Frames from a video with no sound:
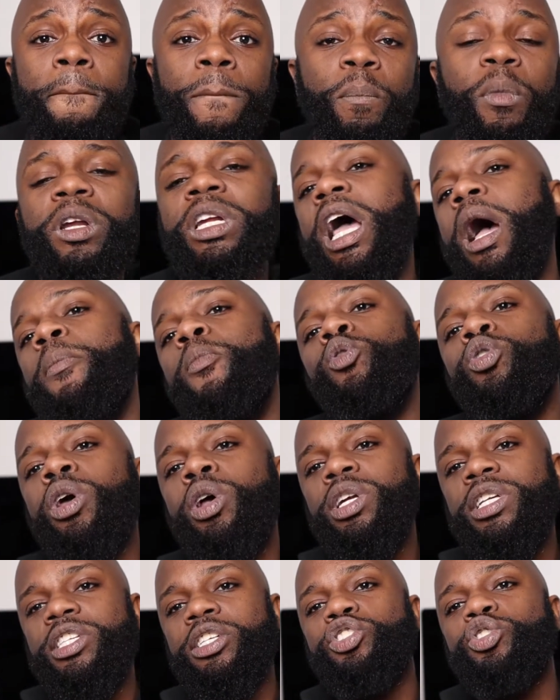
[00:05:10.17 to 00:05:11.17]
But now,
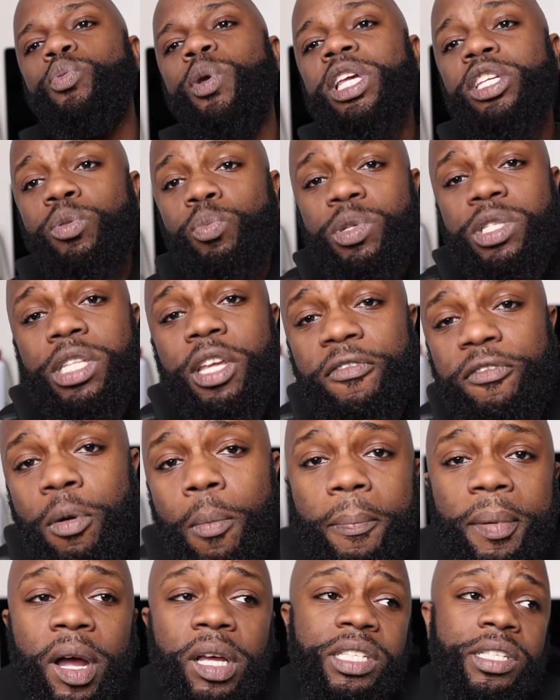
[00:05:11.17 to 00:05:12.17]
although the situation was
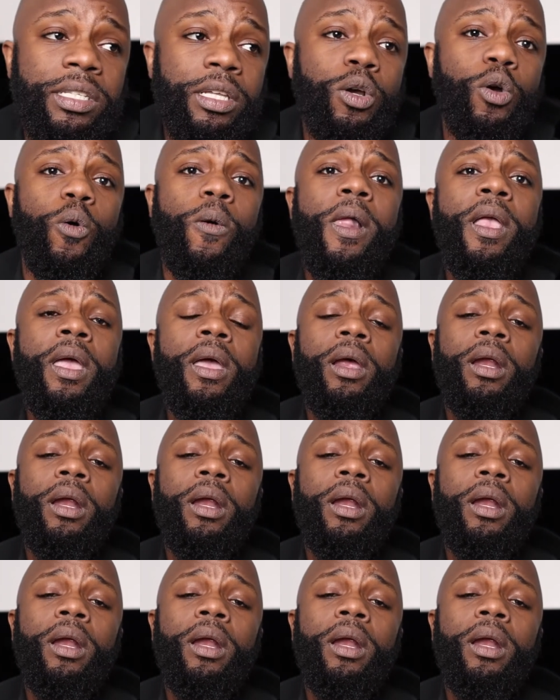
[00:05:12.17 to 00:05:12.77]
different, but still,